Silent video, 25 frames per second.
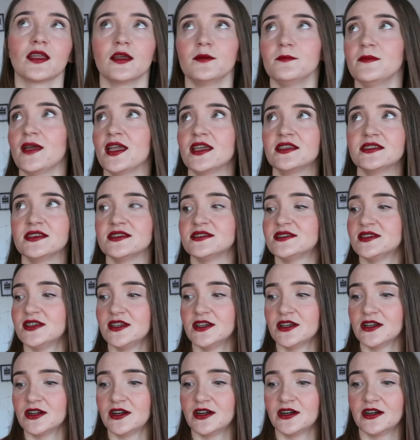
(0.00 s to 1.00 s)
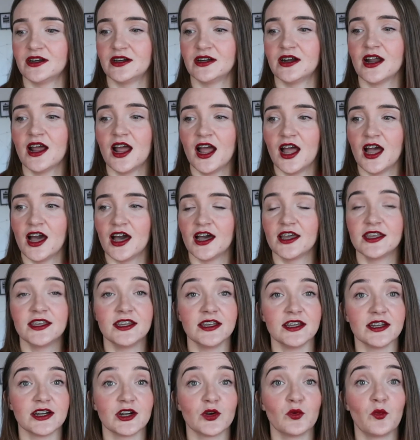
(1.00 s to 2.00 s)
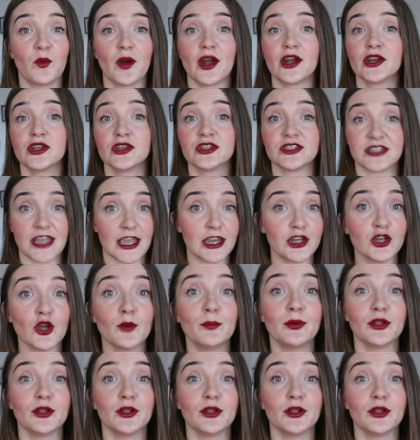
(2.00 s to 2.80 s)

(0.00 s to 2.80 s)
make this year a year where you take no